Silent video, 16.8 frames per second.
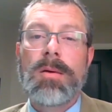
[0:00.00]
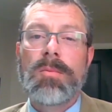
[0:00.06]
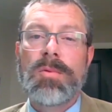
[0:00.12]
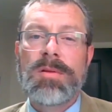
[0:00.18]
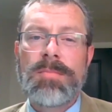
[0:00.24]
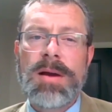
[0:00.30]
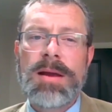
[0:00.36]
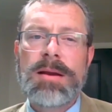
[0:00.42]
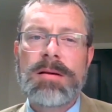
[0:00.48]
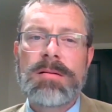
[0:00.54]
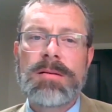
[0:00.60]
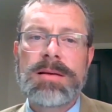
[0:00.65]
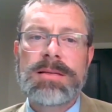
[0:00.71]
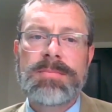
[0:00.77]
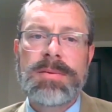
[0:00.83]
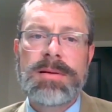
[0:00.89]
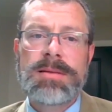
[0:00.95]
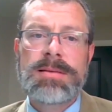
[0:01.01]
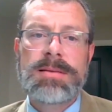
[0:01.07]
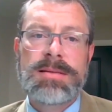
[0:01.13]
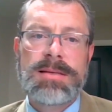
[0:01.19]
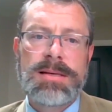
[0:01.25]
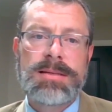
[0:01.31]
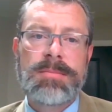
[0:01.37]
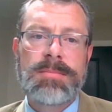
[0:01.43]
With medical
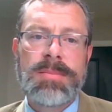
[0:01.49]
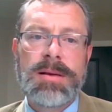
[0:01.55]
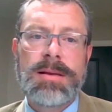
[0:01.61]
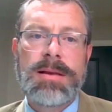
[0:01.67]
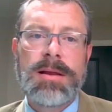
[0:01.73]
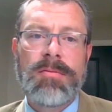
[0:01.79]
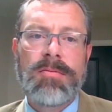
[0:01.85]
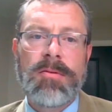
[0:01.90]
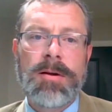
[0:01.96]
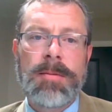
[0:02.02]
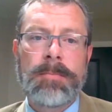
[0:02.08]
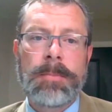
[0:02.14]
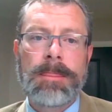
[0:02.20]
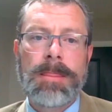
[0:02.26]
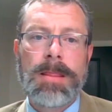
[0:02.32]
expenses, that's a bit different.